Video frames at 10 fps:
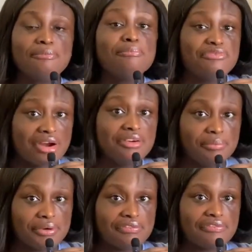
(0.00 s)
very
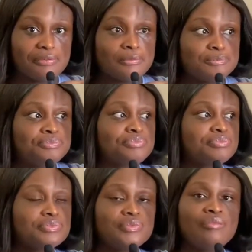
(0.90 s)
painful.
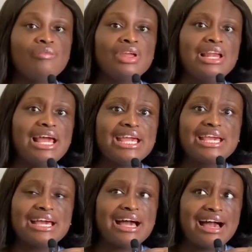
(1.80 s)

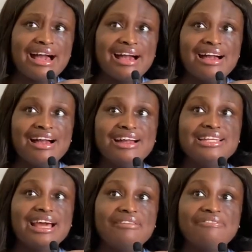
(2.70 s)
Like,
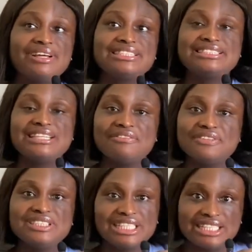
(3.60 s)
that first
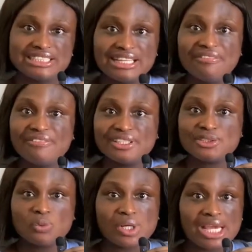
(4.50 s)
7 days, that
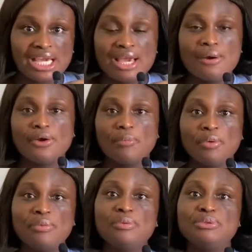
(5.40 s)
first week, your
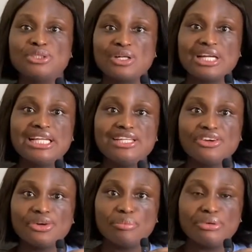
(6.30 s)
baby will be suckling
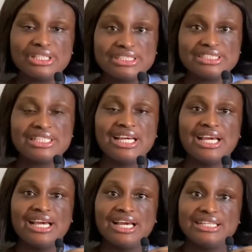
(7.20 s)
on your breast.
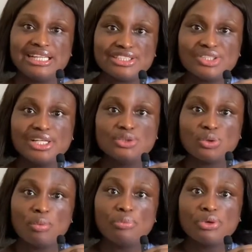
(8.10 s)
They're trying to
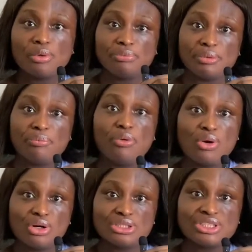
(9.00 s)
open up the
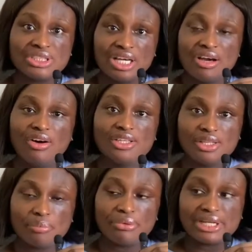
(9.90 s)
pores on
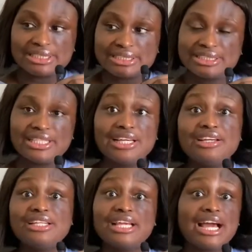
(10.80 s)
the breast,
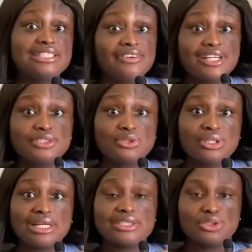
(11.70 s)
they advise you
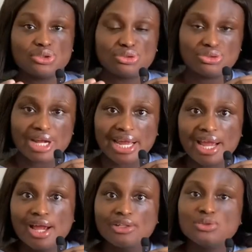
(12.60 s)
that you should try
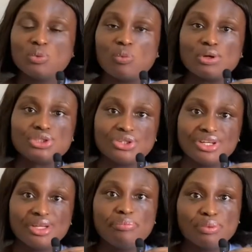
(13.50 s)
to wash your
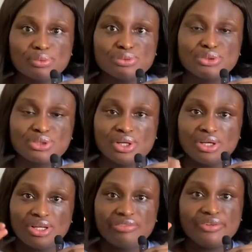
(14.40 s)
nipples.
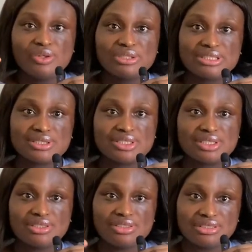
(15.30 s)
If you
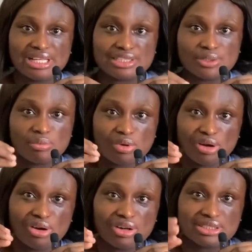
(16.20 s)
notice, there are some
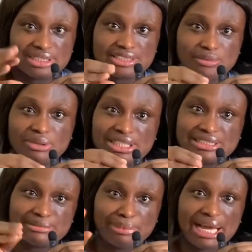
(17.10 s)
clogs, there are some
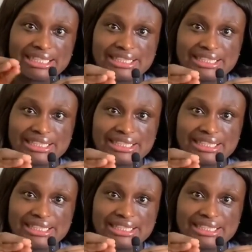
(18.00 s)
things, black